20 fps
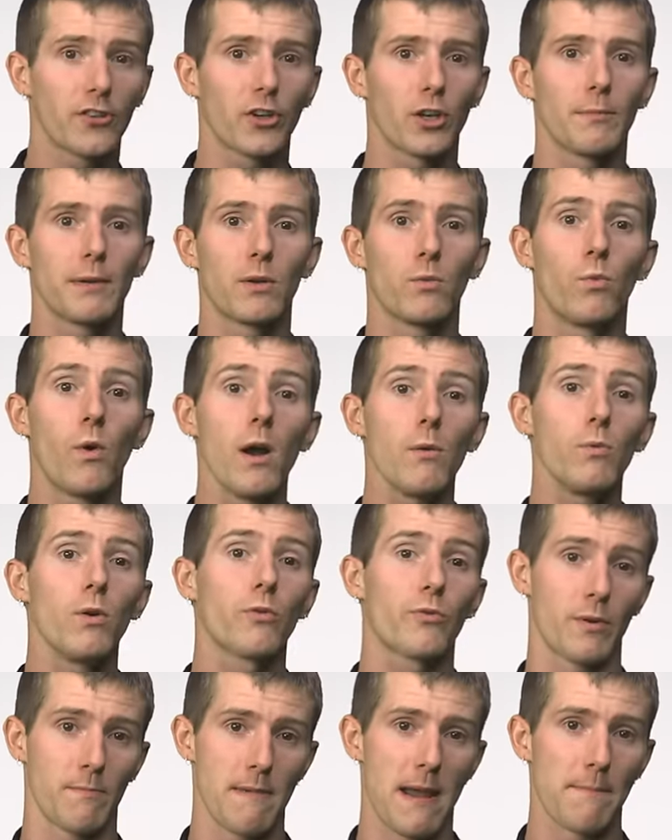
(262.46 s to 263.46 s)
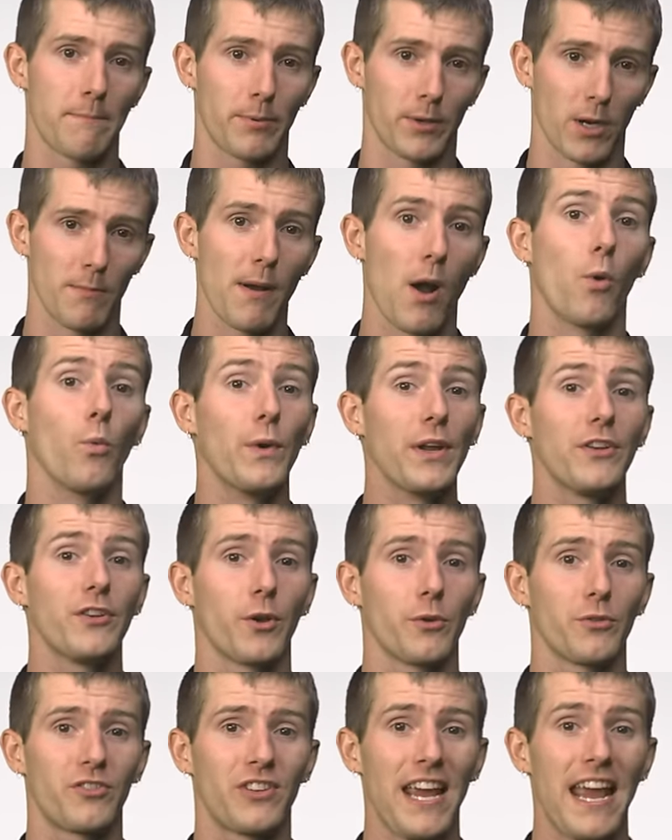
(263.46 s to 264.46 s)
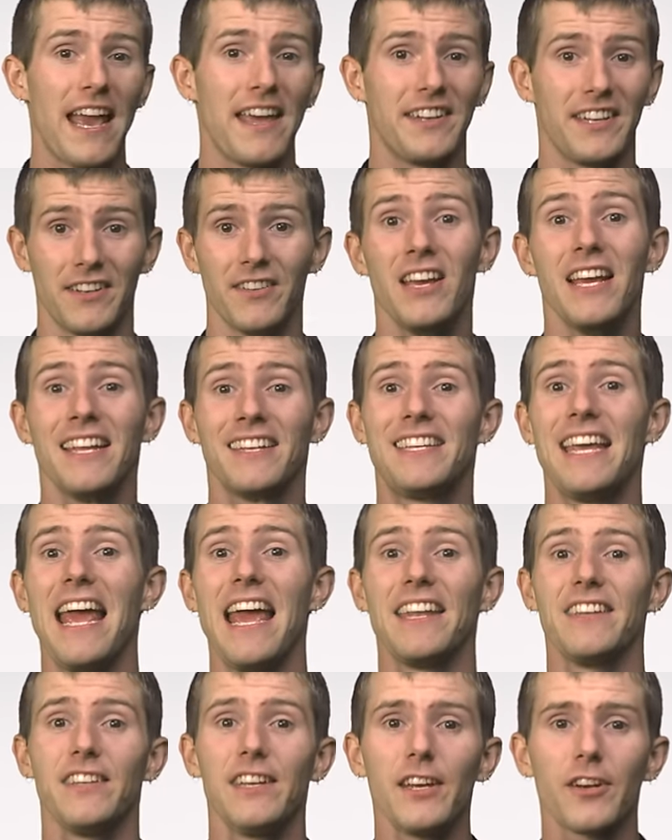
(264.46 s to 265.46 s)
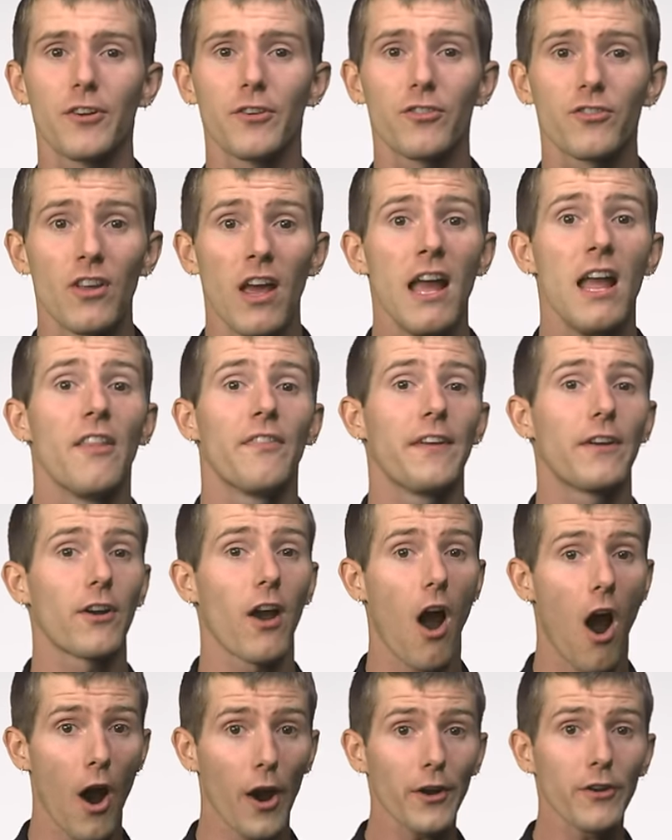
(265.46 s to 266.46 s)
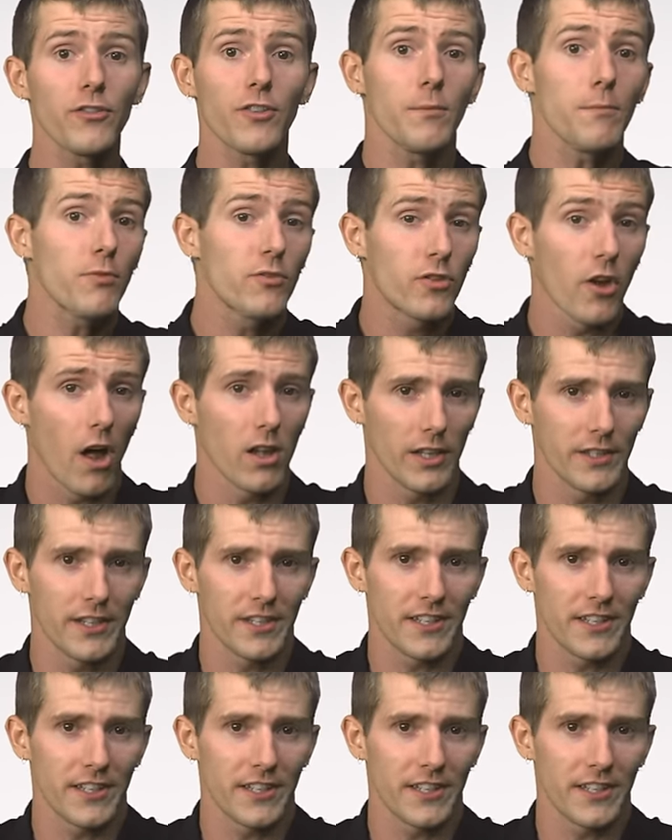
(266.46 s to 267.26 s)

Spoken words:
determine what we'll remember about Windows 10 in 10 years, there are some solid